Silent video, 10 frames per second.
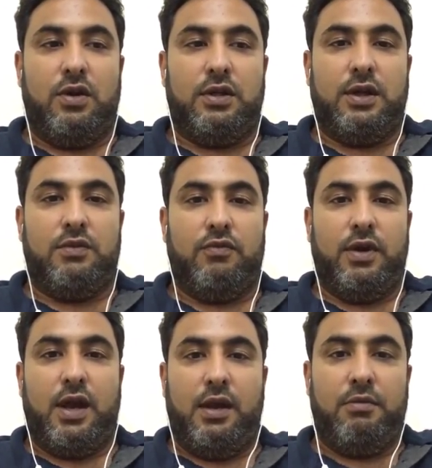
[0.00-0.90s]
that where
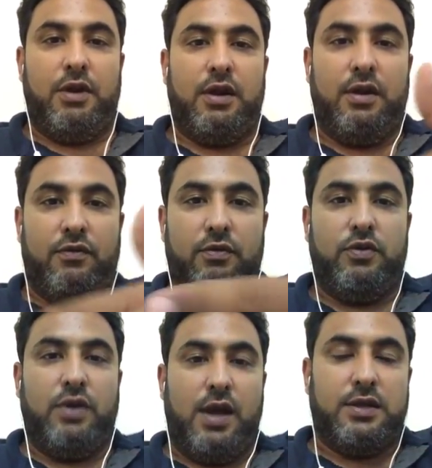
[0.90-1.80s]
I am learning from you
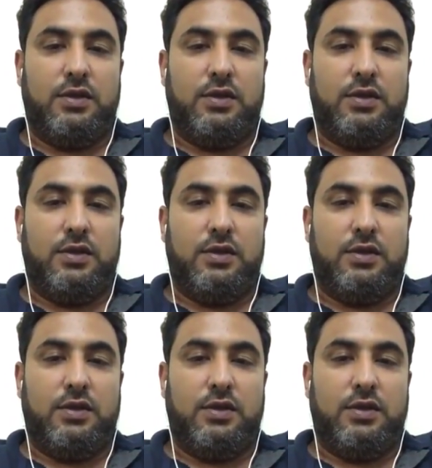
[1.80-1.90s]
guys, and